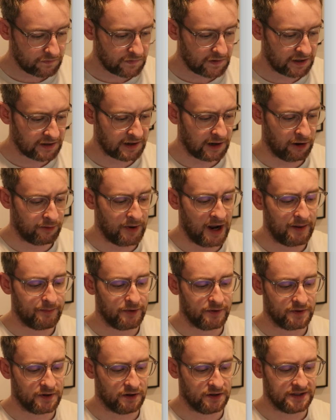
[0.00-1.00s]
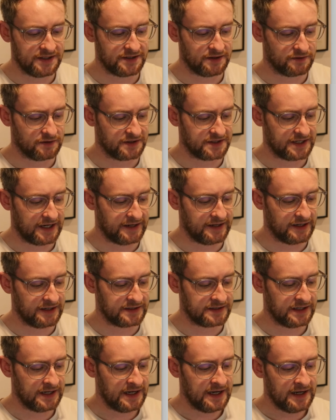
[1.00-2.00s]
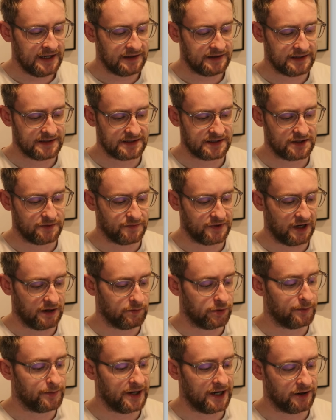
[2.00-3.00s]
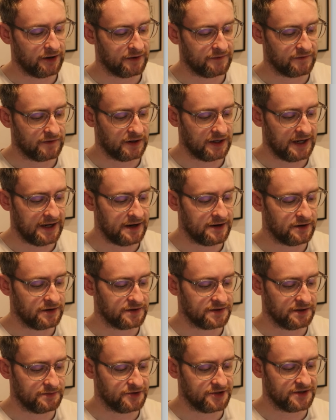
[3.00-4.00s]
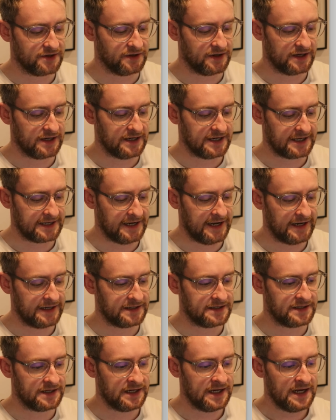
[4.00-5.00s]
Now, I'm happy with all these other settings. This is something I'm preparing for later, so I'm just going to click next.